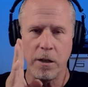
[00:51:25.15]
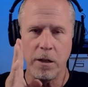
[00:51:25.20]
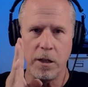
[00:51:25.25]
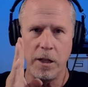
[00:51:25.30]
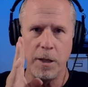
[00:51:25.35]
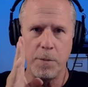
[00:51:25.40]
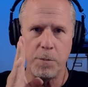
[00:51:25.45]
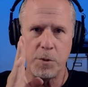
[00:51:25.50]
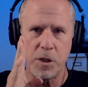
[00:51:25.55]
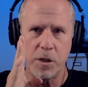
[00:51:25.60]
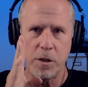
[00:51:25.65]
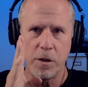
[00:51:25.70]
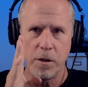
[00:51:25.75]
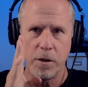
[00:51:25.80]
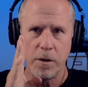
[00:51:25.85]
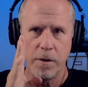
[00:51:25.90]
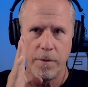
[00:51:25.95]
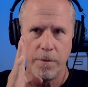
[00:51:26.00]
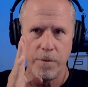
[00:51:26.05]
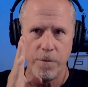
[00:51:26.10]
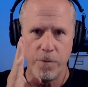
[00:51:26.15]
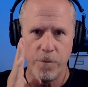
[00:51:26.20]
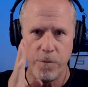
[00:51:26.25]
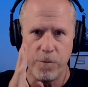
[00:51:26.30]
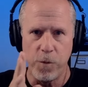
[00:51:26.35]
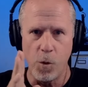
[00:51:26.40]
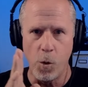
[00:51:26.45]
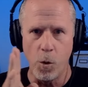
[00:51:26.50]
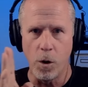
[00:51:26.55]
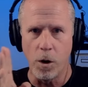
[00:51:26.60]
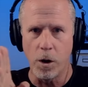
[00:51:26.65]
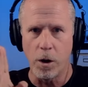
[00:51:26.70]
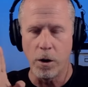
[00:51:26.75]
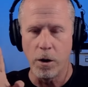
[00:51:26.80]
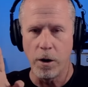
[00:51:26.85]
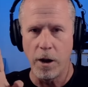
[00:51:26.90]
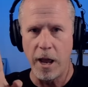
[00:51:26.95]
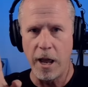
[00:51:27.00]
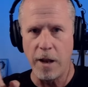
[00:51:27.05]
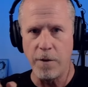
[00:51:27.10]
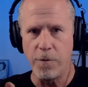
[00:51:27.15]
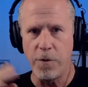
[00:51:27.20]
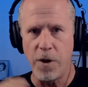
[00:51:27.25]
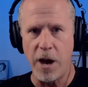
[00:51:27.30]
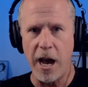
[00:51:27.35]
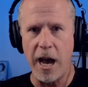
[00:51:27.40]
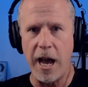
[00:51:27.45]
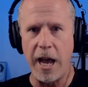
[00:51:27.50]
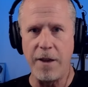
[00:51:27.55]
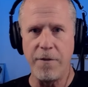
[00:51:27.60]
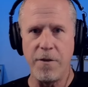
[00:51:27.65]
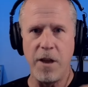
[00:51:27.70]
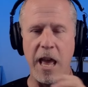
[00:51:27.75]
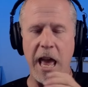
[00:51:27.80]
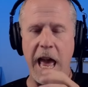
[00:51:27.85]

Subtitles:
clips 4 and 5,